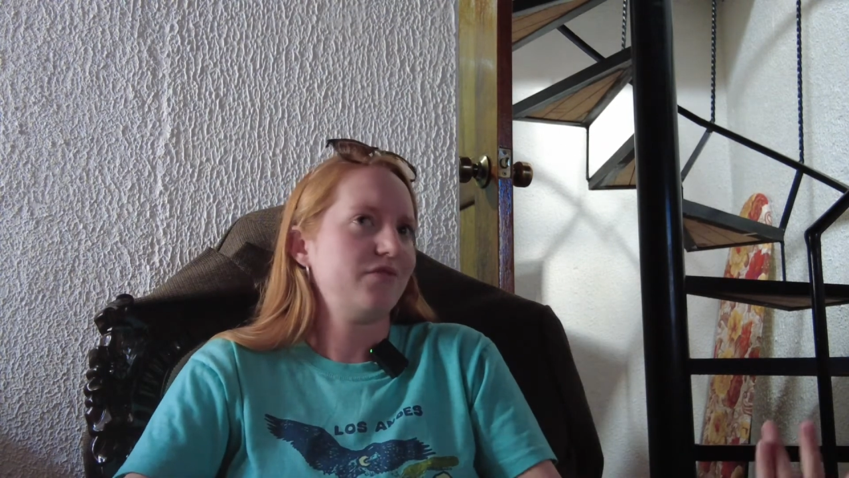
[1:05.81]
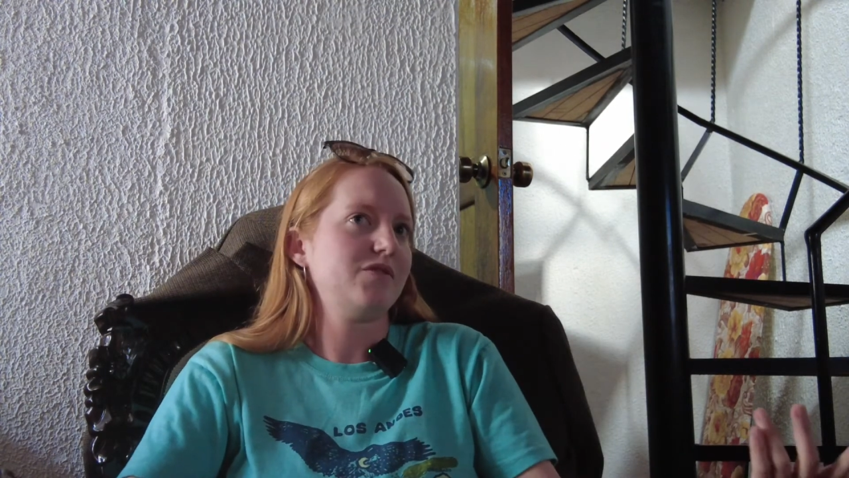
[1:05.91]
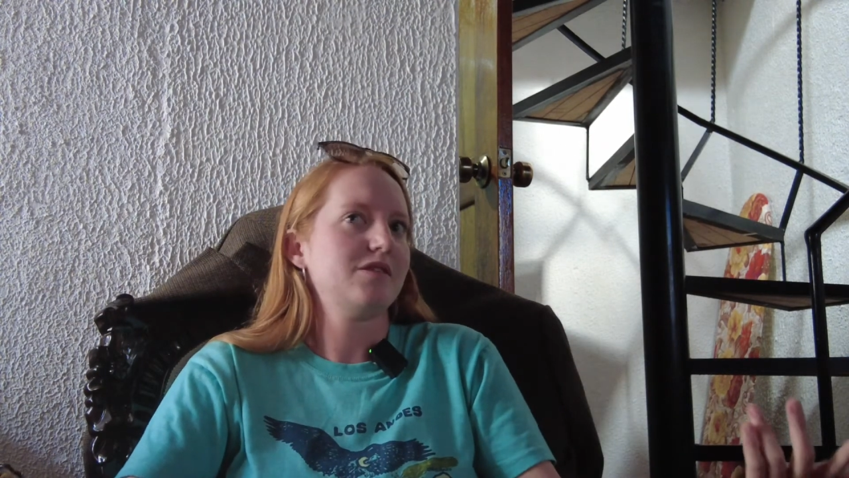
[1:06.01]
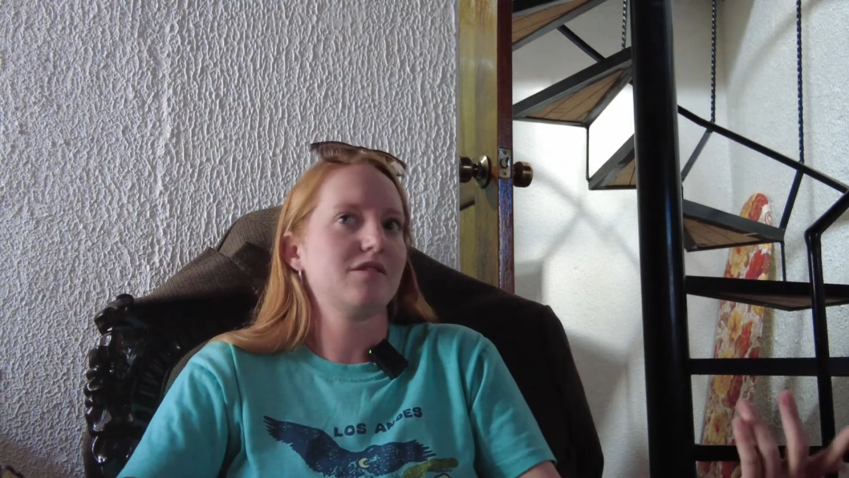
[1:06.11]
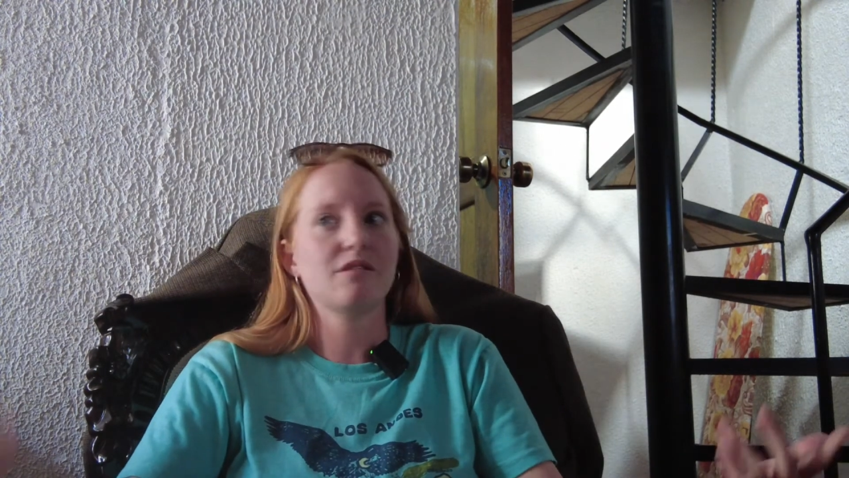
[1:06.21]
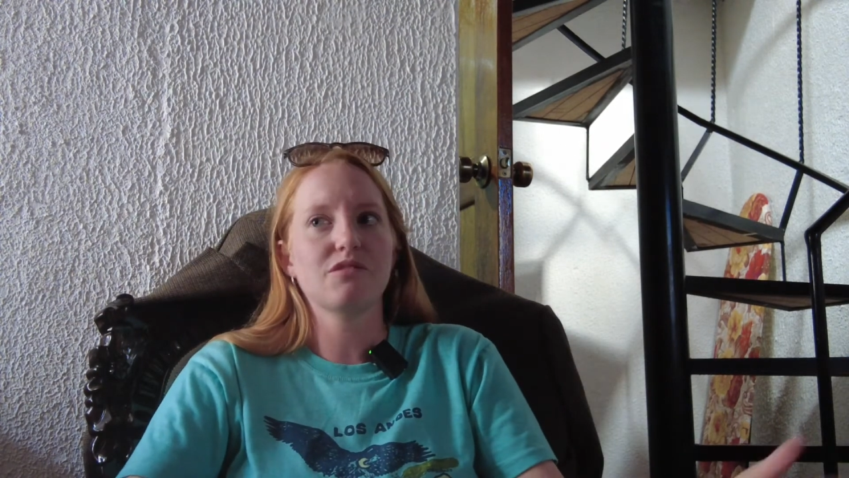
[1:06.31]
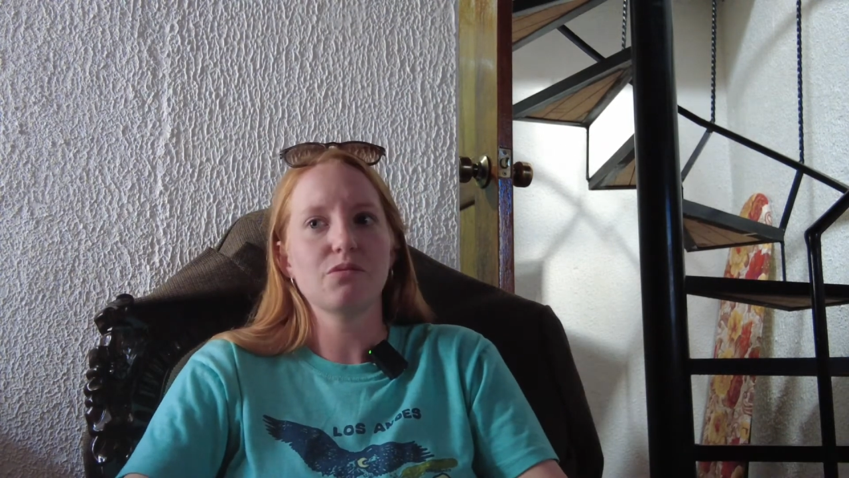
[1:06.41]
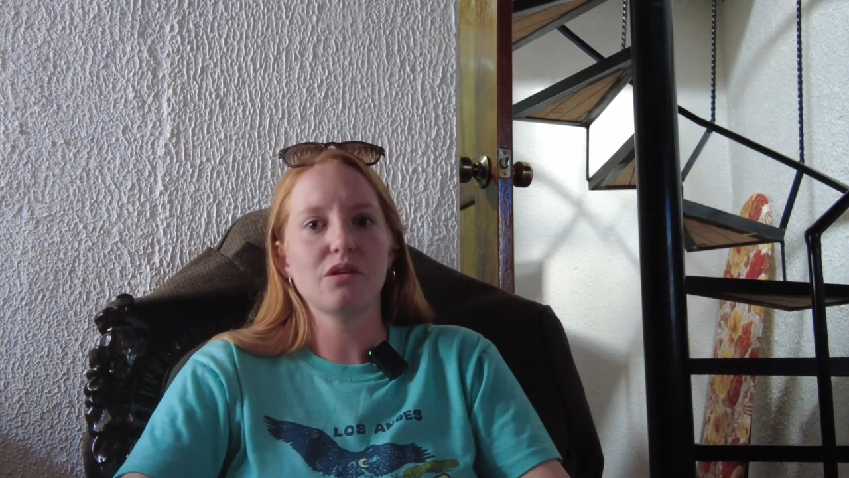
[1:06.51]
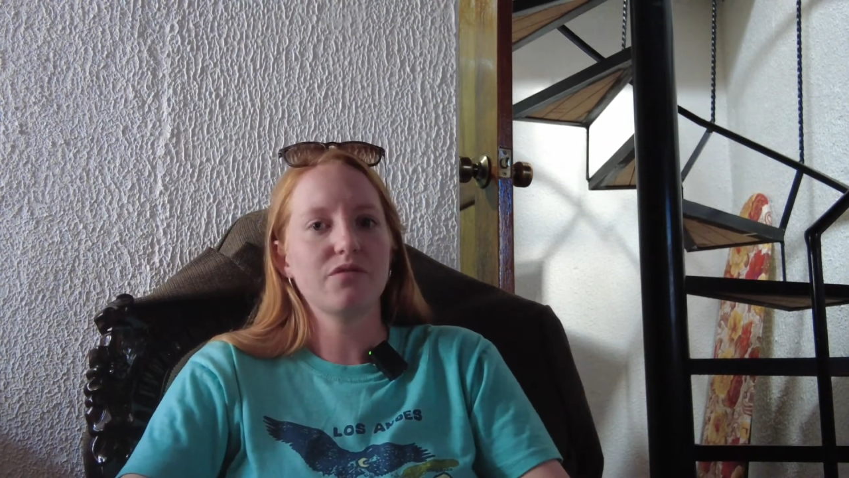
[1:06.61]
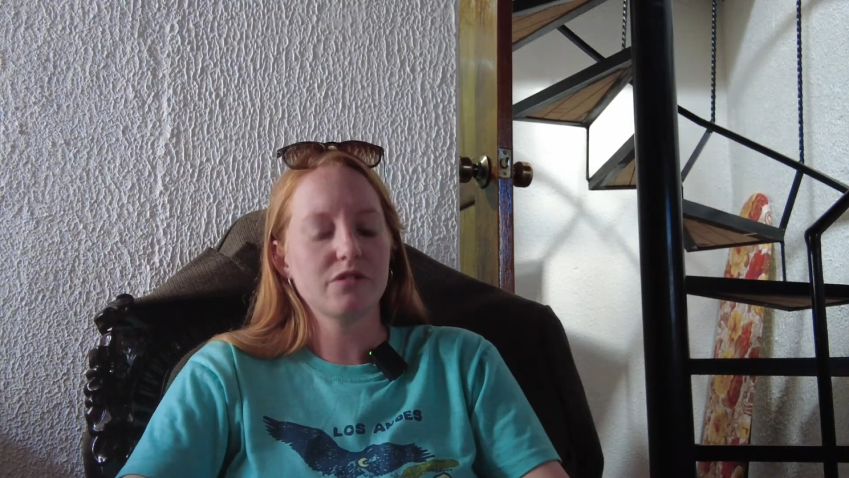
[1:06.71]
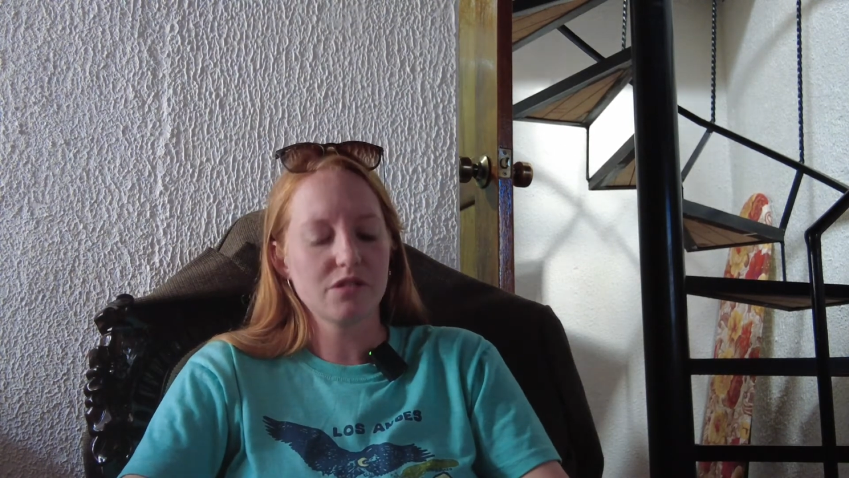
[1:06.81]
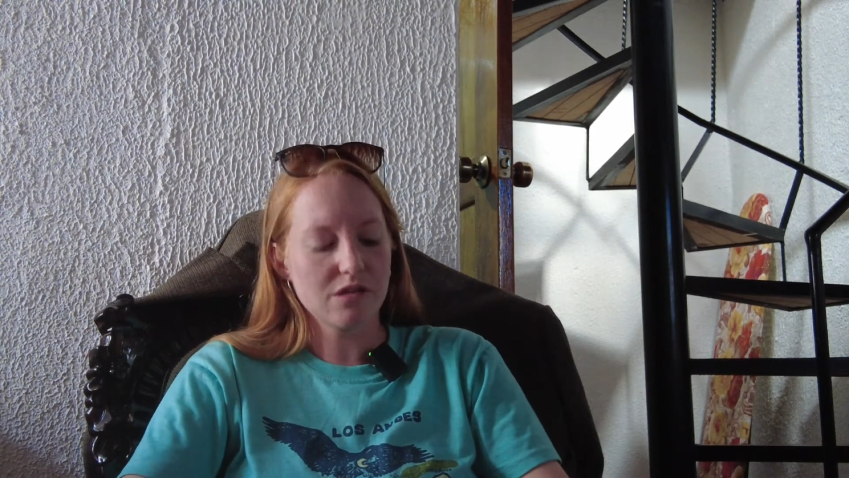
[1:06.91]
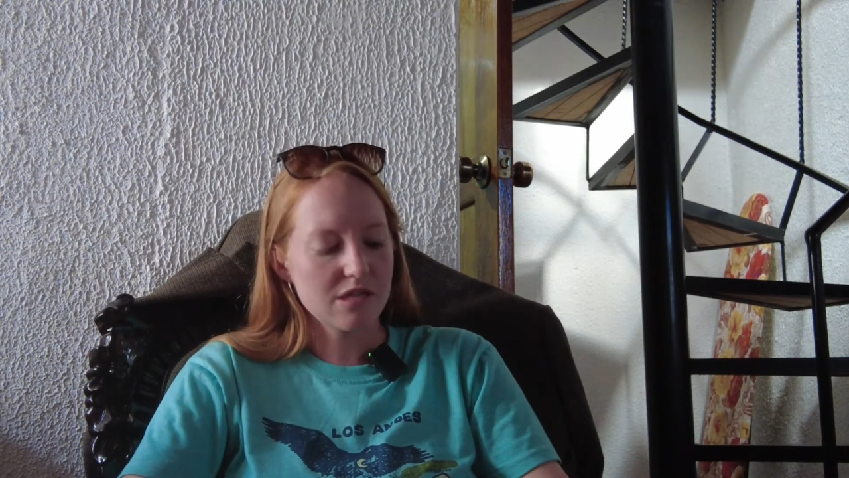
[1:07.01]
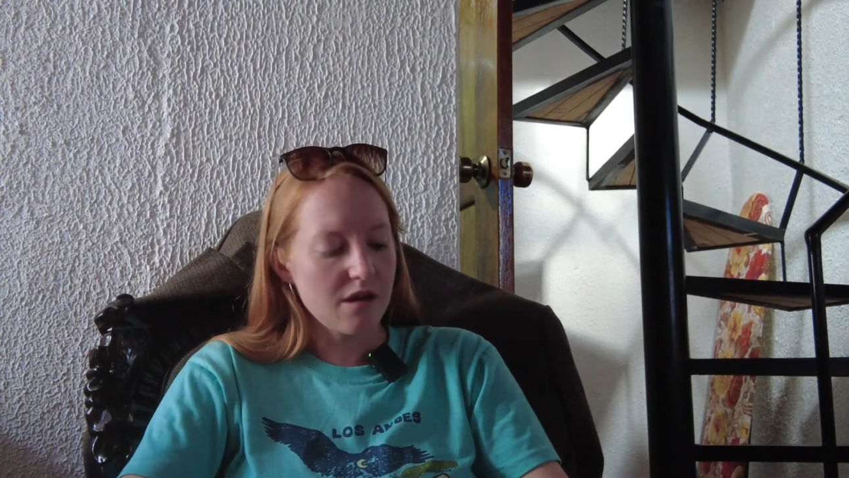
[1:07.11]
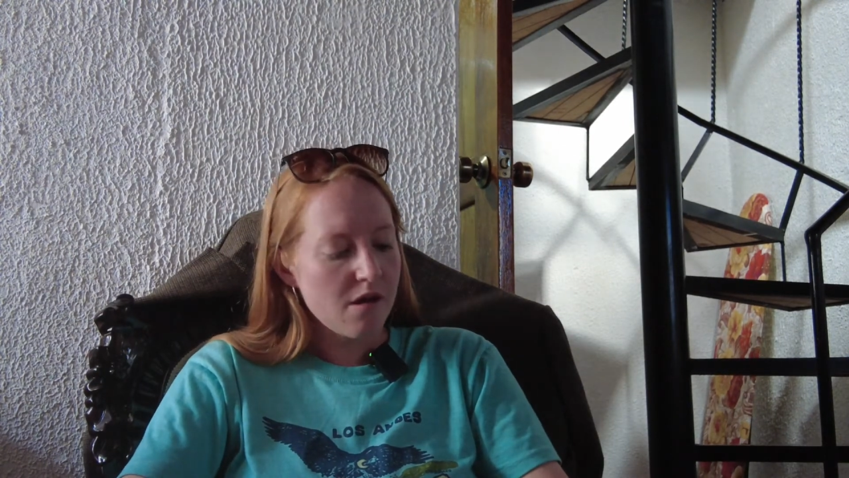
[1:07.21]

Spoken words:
50 cents or whatever it starts at.